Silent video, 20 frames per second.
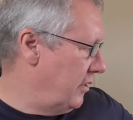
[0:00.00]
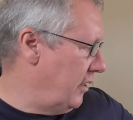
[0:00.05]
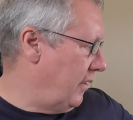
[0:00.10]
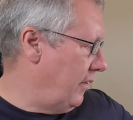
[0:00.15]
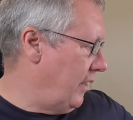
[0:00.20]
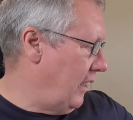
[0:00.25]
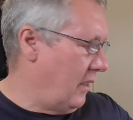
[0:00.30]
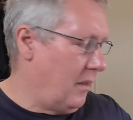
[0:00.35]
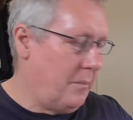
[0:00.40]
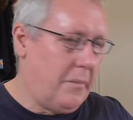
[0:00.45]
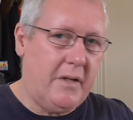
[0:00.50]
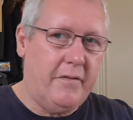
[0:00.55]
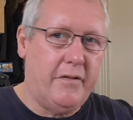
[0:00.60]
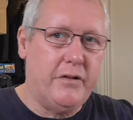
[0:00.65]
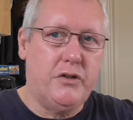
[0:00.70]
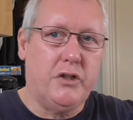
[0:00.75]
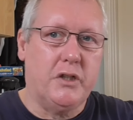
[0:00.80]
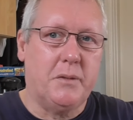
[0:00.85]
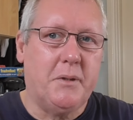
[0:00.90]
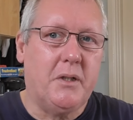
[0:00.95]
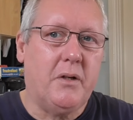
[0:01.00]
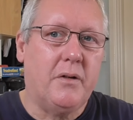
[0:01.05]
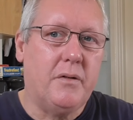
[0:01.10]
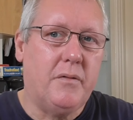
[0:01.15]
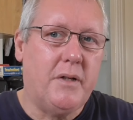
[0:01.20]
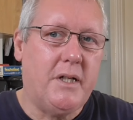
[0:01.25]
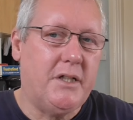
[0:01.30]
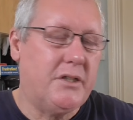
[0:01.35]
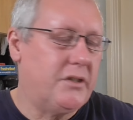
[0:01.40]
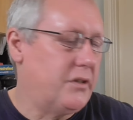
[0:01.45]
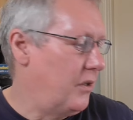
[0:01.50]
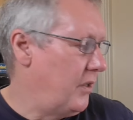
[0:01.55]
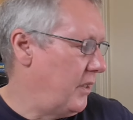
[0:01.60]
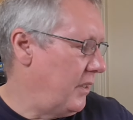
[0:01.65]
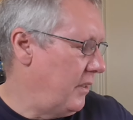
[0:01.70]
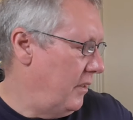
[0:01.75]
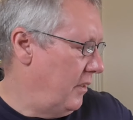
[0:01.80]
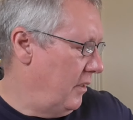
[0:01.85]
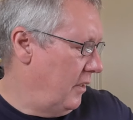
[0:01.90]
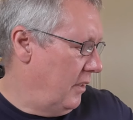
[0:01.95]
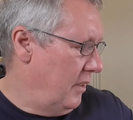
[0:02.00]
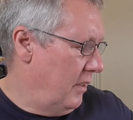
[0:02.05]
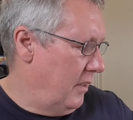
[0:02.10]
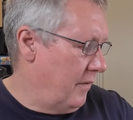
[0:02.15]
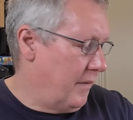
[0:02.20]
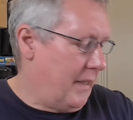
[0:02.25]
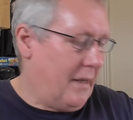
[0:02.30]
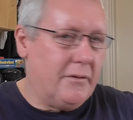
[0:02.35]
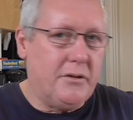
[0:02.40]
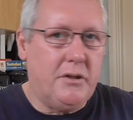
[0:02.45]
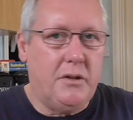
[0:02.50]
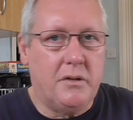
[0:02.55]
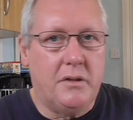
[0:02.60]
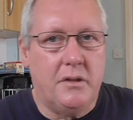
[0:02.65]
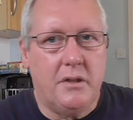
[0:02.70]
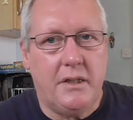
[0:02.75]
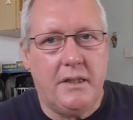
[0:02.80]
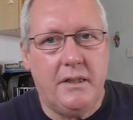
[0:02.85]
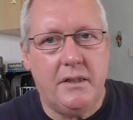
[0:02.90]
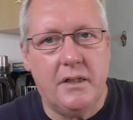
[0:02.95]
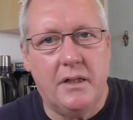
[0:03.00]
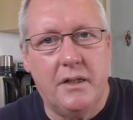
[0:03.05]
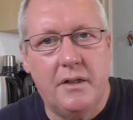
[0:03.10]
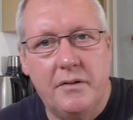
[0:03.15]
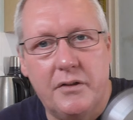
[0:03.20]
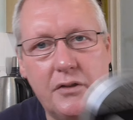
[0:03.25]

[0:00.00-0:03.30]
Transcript: Did a little bit of adjustment on the rear sight, that was using the, uh, the